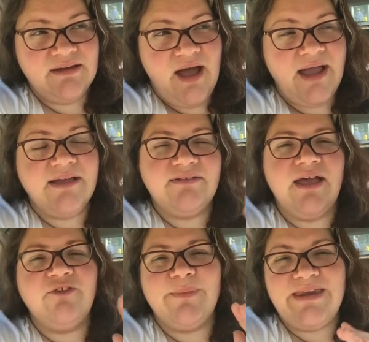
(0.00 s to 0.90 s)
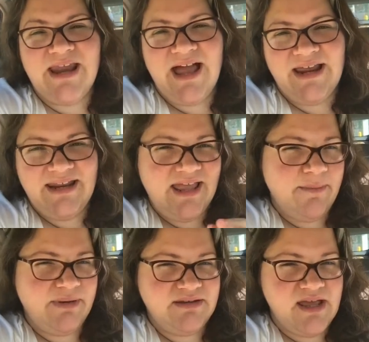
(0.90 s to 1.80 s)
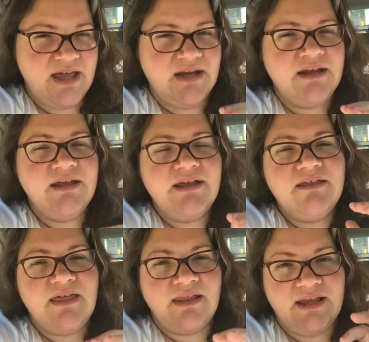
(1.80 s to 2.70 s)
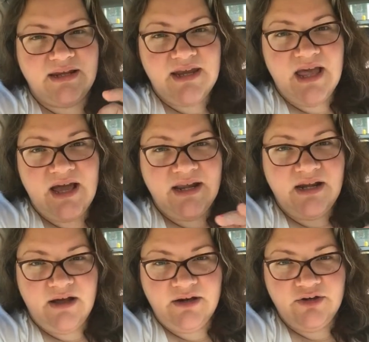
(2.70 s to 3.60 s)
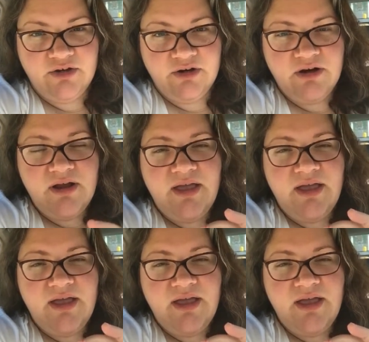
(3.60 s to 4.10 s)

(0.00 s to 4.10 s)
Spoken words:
I guess it has to be 9, it can't be 10, that, like, 9 under,